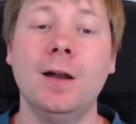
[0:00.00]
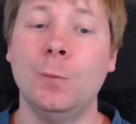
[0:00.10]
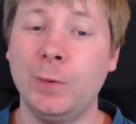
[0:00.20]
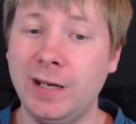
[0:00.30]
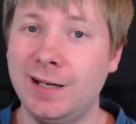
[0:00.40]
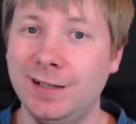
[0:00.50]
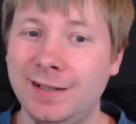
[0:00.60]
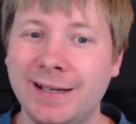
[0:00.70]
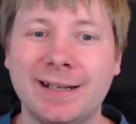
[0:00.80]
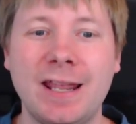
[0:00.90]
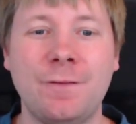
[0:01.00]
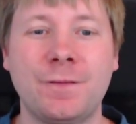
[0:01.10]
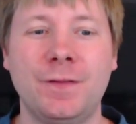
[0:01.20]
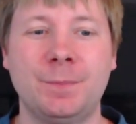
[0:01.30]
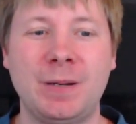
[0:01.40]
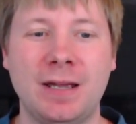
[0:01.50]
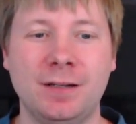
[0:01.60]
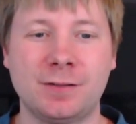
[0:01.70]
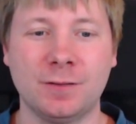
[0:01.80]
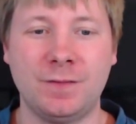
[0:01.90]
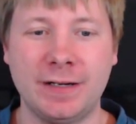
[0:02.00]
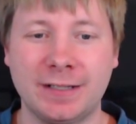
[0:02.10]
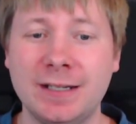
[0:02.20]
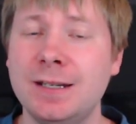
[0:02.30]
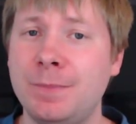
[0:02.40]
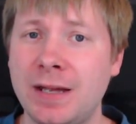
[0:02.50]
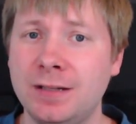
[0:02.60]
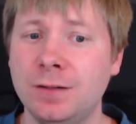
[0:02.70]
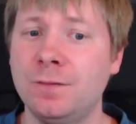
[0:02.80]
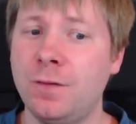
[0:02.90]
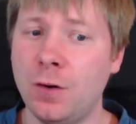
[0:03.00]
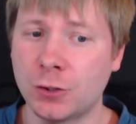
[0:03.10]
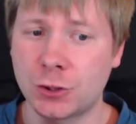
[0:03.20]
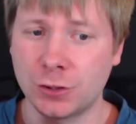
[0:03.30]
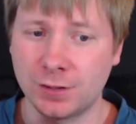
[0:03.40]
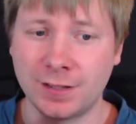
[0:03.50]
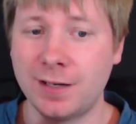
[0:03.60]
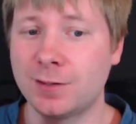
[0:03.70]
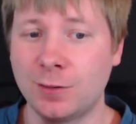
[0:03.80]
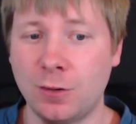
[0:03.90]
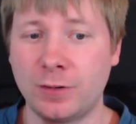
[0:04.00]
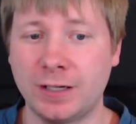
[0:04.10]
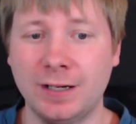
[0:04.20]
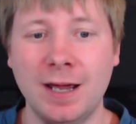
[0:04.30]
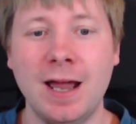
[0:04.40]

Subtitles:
Weedle had left the palace to find independent fortune and glory.